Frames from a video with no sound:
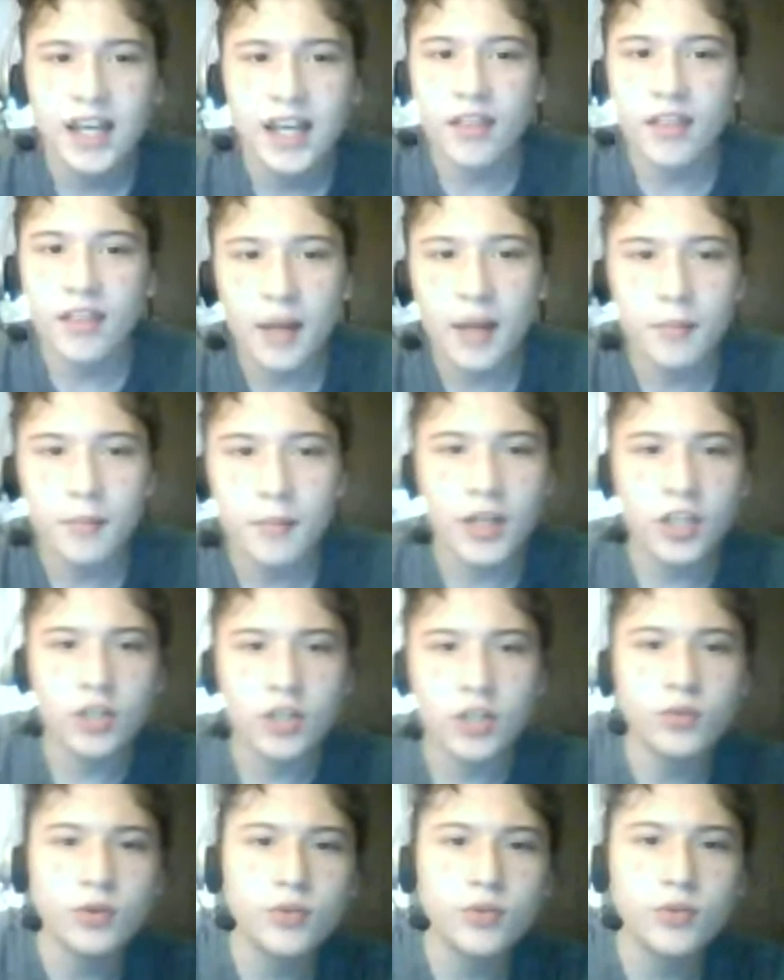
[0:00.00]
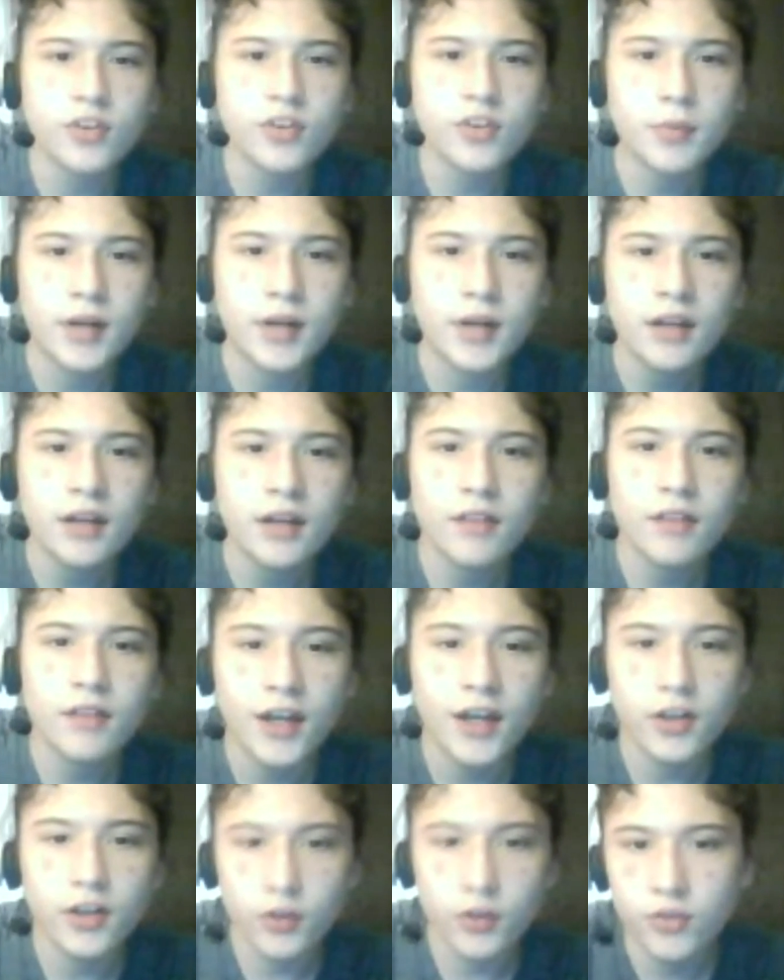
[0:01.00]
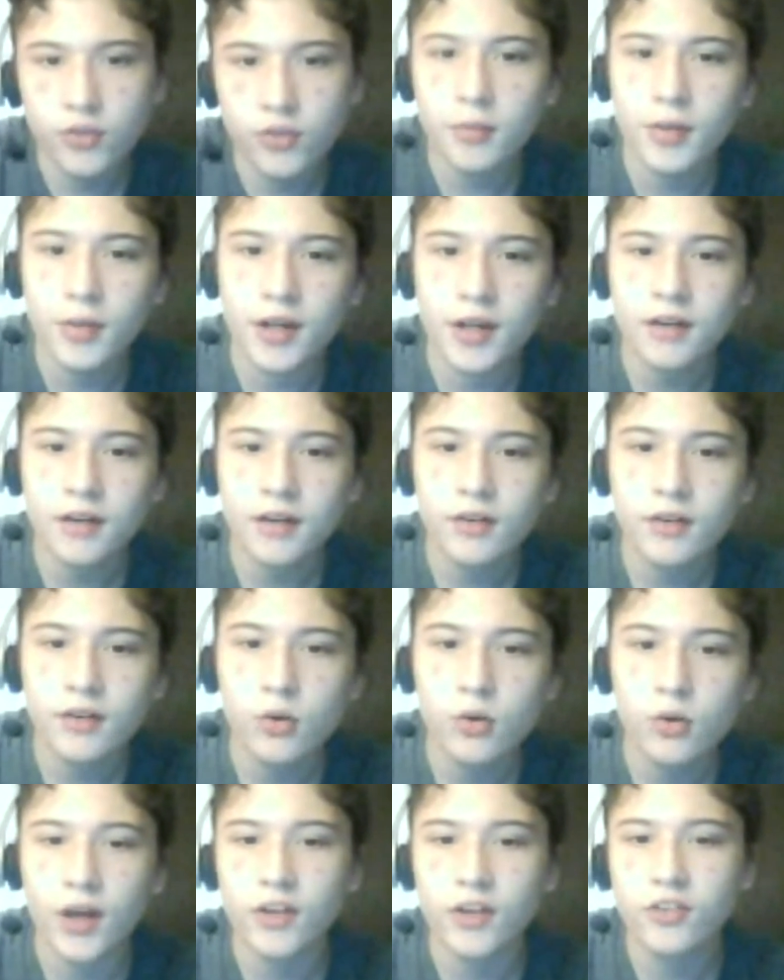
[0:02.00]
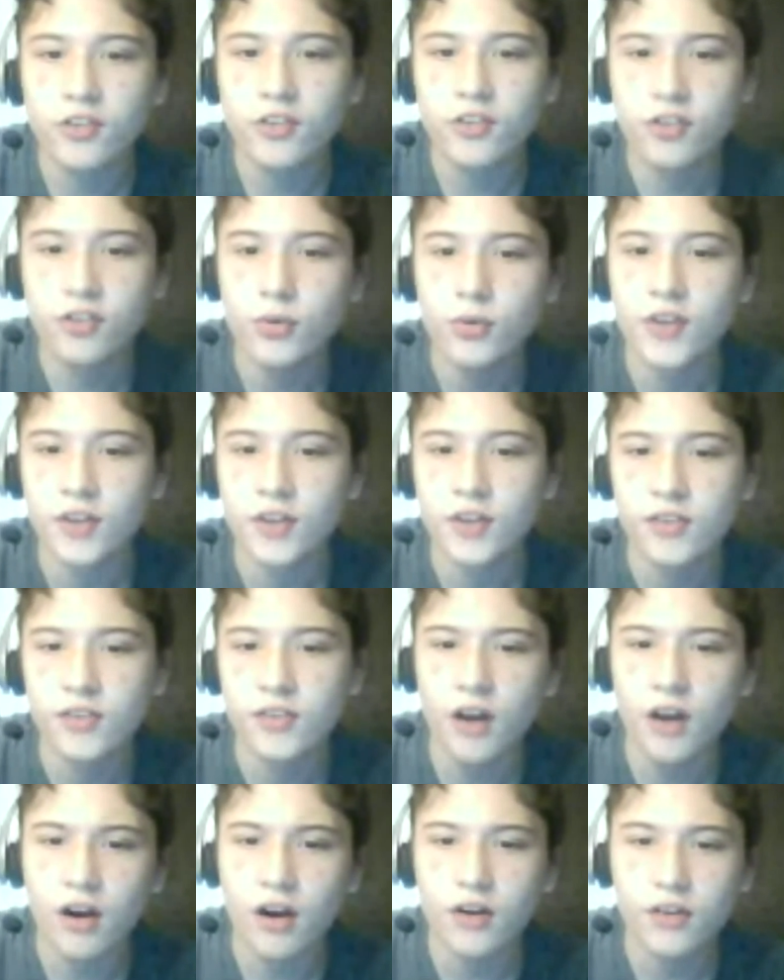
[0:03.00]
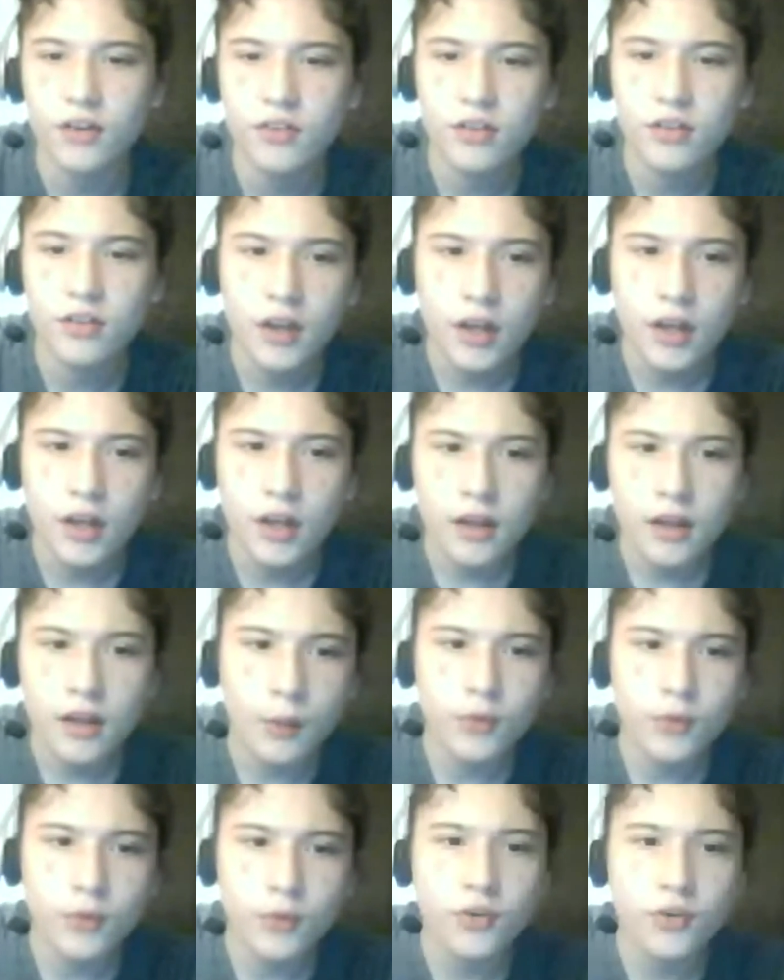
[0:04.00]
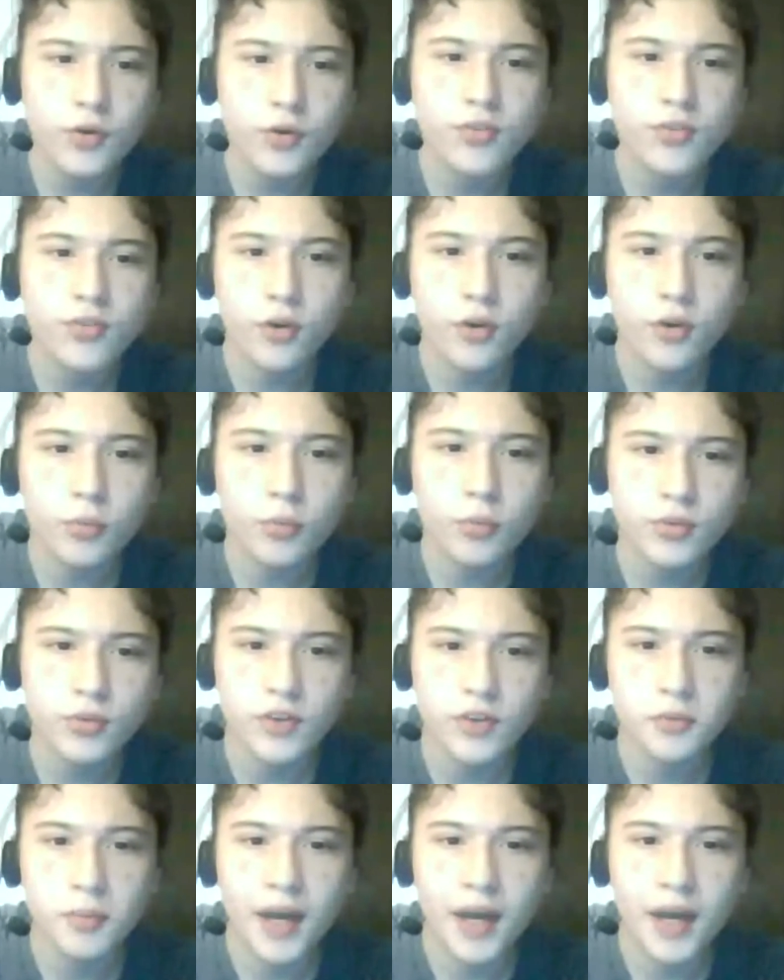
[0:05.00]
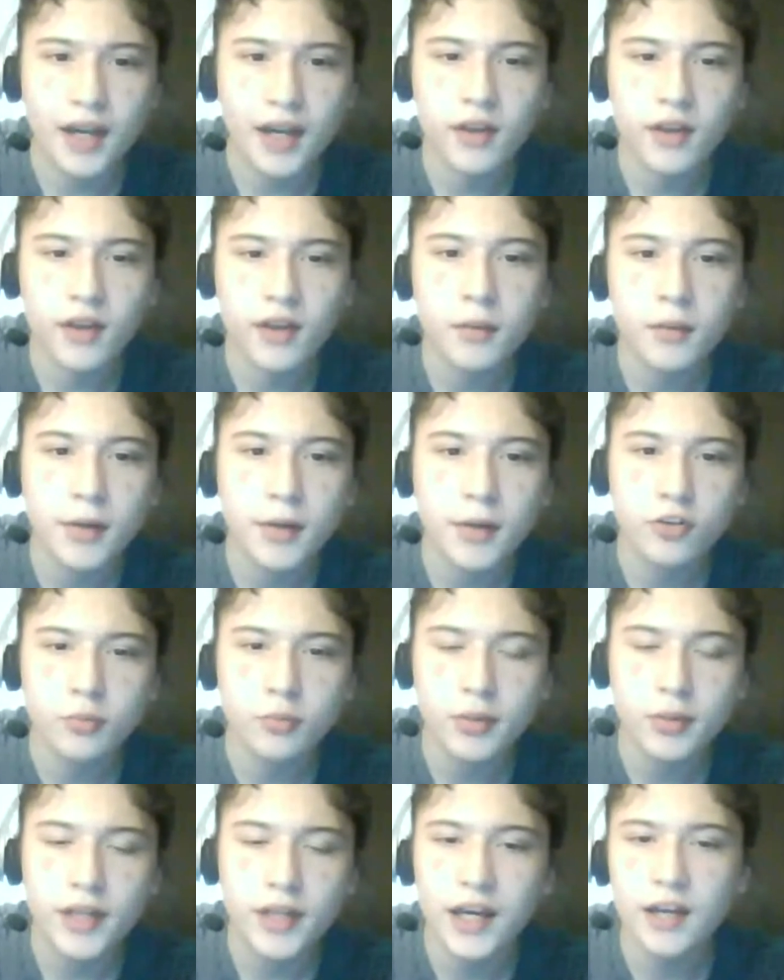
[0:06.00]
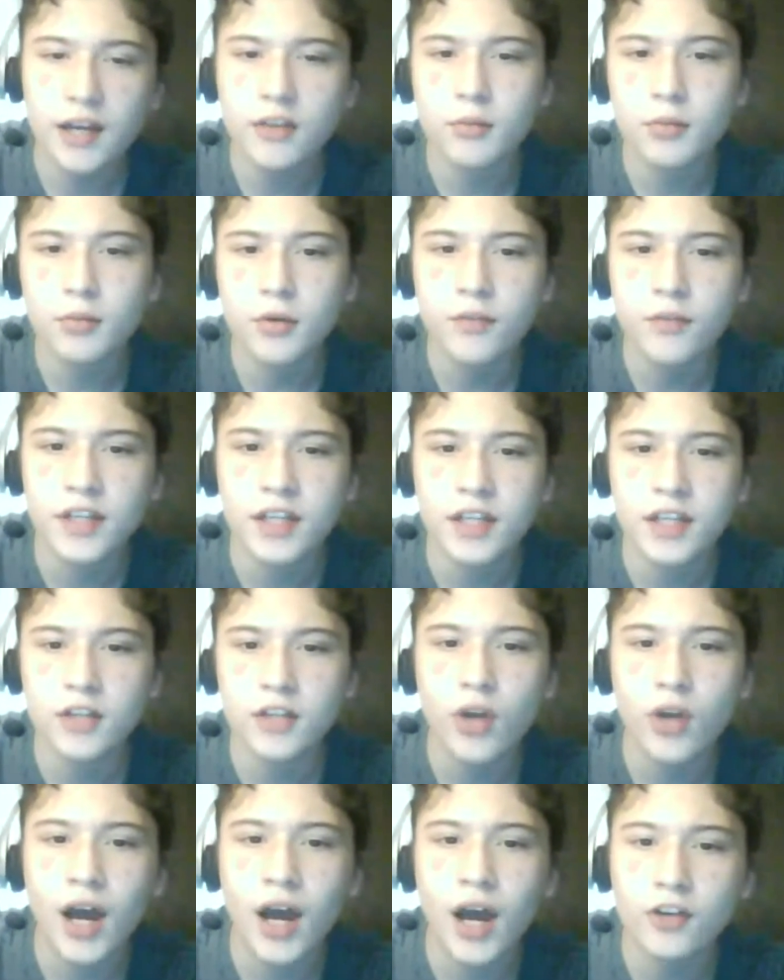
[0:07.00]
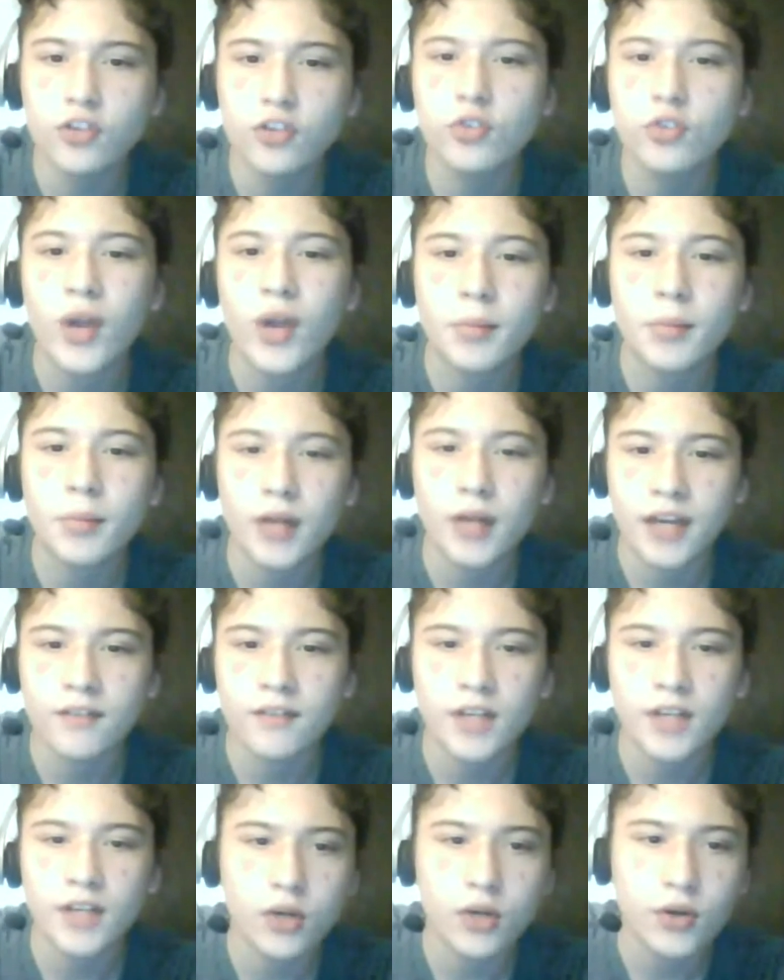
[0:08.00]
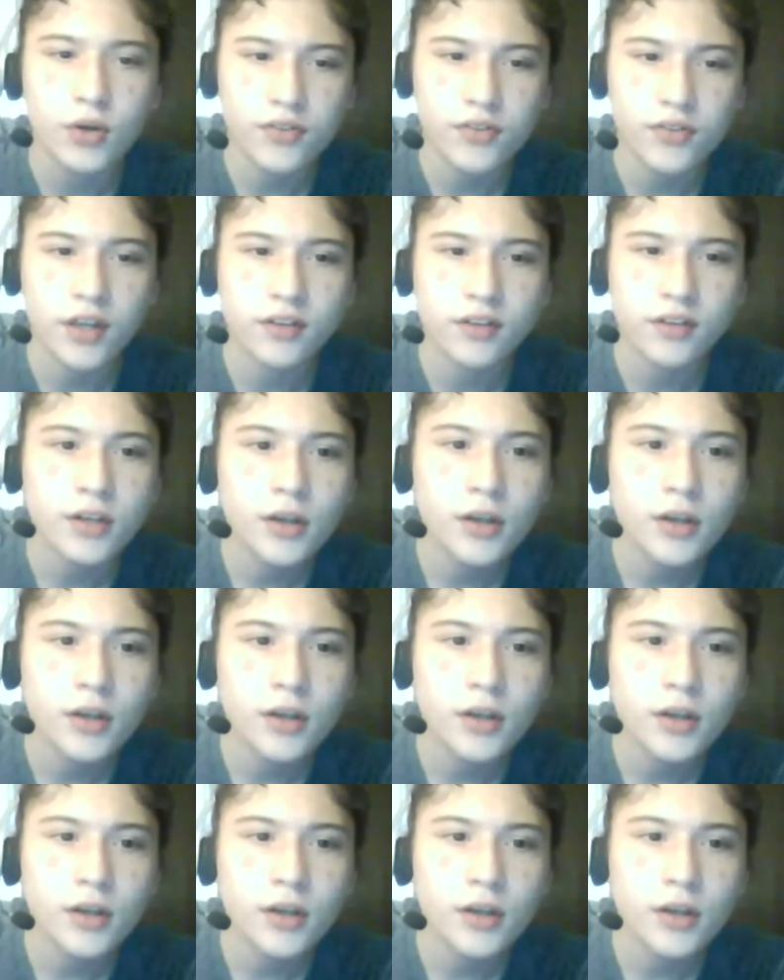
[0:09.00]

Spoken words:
that meant you knew somebody that knew somebody who had 2 VCRs. That was how you stole movies back then, by duplicating the movie onto a blank video cassette.